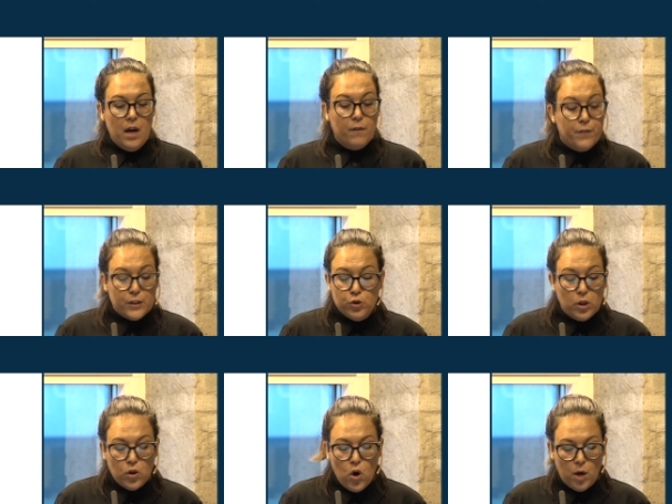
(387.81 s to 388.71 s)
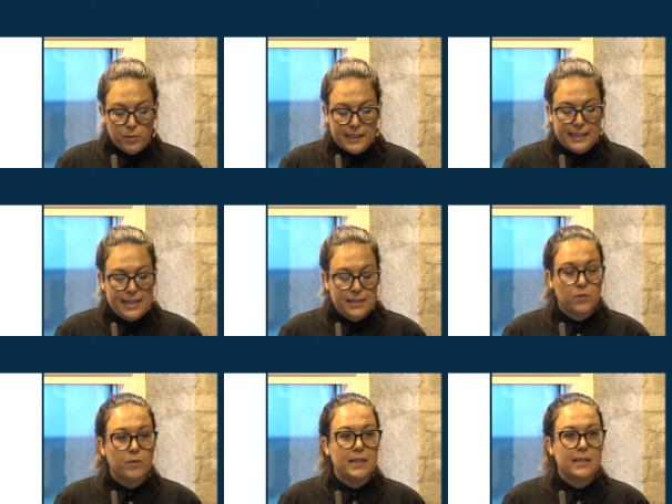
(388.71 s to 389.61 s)
visual common sense
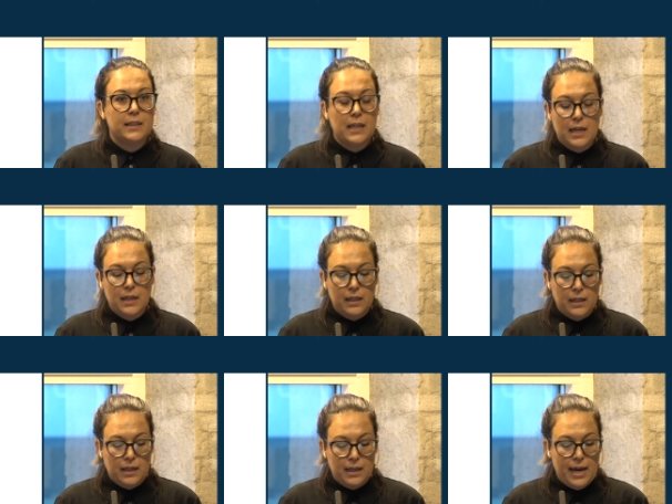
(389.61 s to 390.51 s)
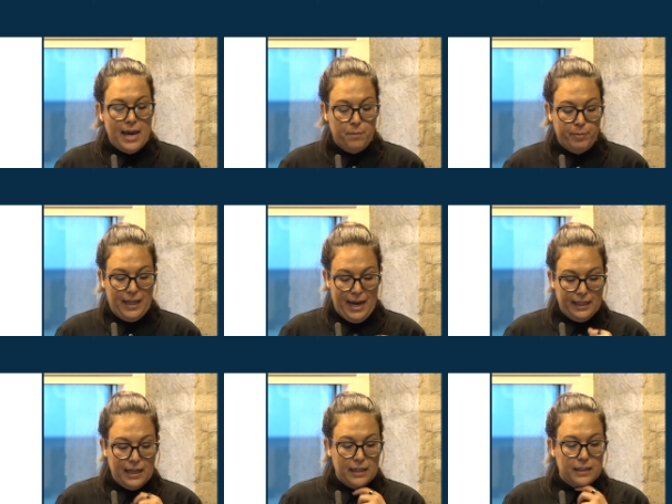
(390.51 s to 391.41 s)
reasoning uh, and
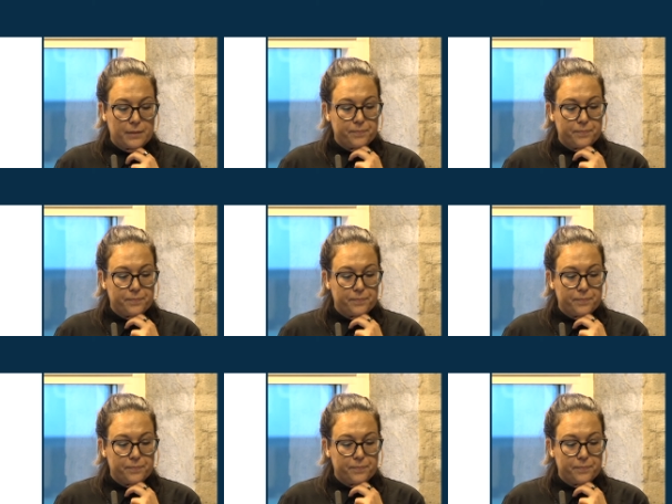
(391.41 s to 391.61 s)
planning.